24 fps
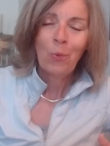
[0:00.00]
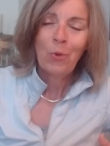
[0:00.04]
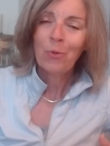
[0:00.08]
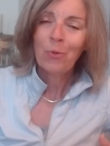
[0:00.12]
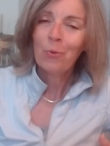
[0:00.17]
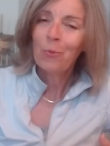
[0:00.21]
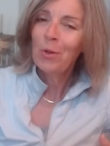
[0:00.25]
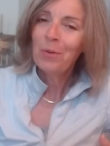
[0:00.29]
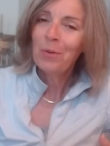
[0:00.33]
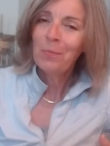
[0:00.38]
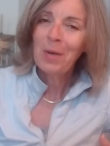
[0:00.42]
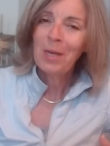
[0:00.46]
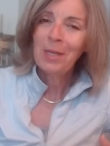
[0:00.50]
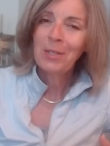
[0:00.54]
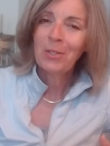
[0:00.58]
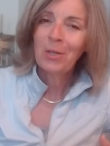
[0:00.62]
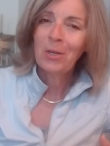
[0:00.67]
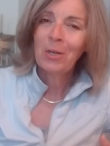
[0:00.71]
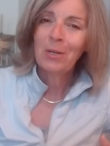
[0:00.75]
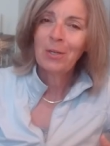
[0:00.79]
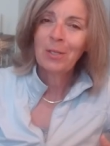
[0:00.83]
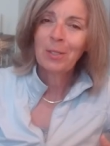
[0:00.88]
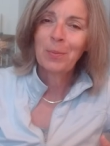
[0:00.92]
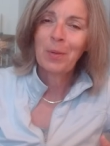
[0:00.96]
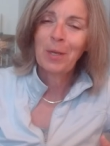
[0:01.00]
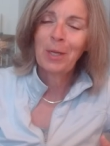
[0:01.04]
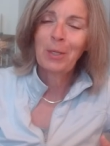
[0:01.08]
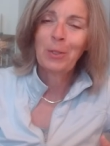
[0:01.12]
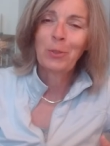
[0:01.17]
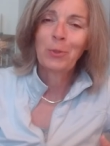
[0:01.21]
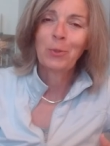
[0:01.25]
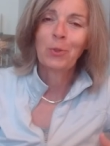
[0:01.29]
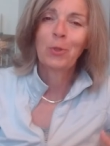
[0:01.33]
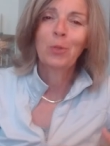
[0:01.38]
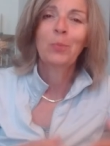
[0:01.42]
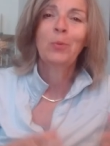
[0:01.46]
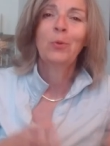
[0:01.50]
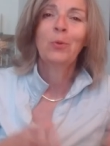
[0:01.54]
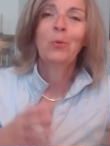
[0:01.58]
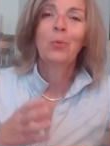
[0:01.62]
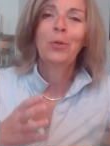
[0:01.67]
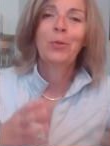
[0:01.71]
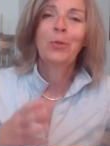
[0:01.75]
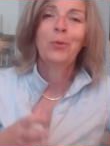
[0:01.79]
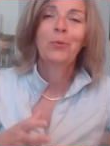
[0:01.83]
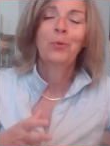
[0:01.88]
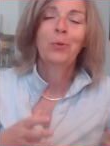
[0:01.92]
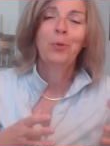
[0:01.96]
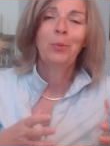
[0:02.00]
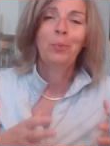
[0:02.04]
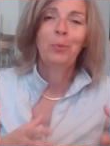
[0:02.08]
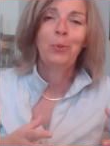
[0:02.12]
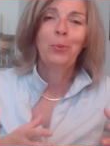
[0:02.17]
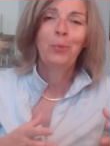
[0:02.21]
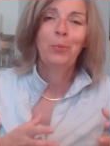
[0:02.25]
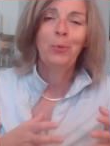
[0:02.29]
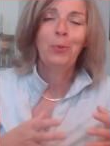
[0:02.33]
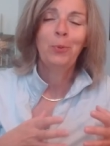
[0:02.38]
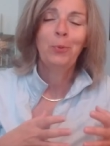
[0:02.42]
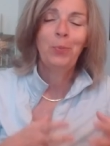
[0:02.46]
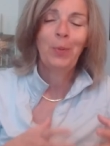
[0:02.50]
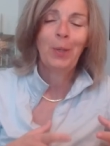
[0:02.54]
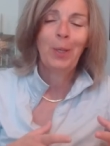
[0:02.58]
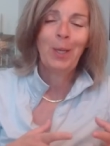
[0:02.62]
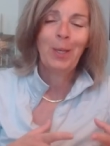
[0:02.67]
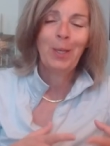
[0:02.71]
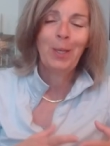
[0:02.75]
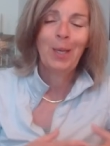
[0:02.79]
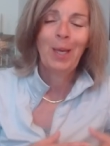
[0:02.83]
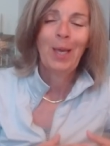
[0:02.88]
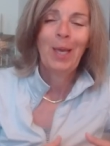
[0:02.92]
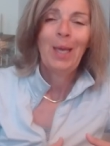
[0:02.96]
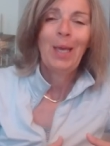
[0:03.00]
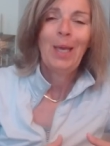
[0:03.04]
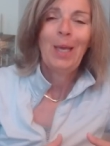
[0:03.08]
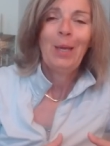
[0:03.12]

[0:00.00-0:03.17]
With one of my dogs, my adorable, wonderful Boo Boo Pug,